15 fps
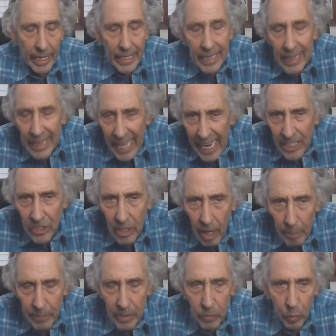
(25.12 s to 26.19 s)
The last
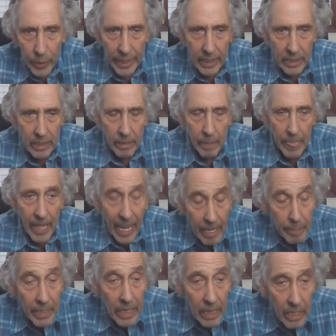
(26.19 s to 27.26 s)
couple of weeks, I have
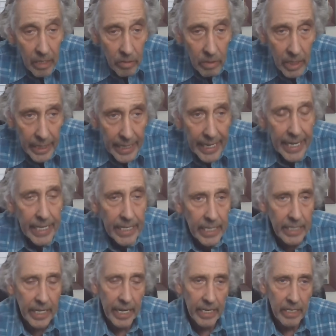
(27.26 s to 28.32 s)
been literally
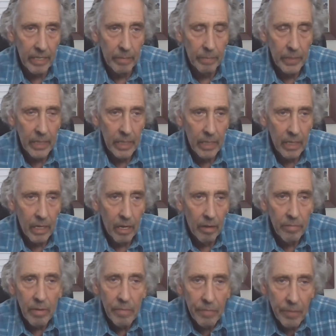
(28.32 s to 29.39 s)
inundated
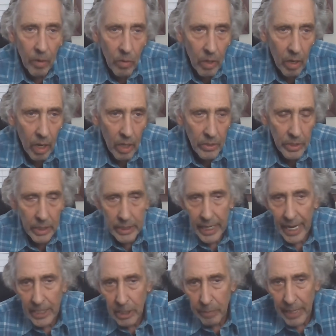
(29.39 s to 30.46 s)
from phone calls,
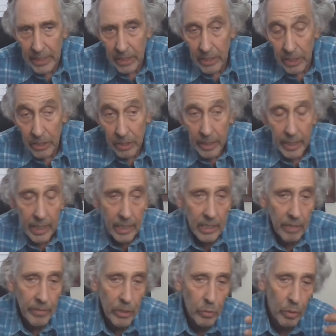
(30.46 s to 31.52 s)
text messages,
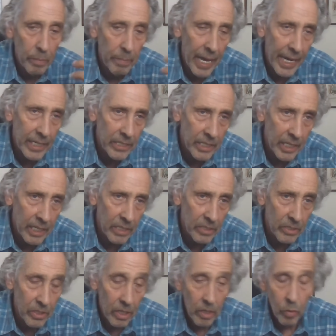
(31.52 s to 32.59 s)
interviews with
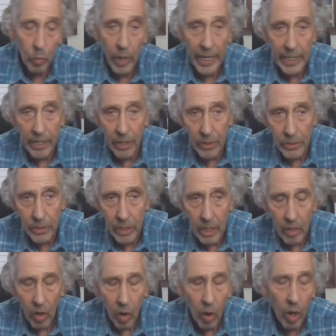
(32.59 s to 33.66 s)
magazines, radios,
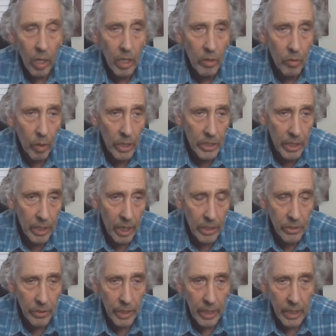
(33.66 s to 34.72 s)
all across the
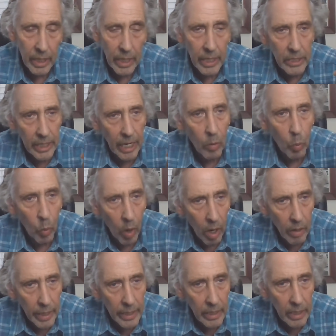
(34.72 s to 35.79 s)
country, saying,
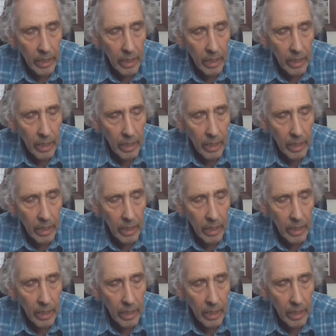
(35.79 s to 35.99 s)
Warren,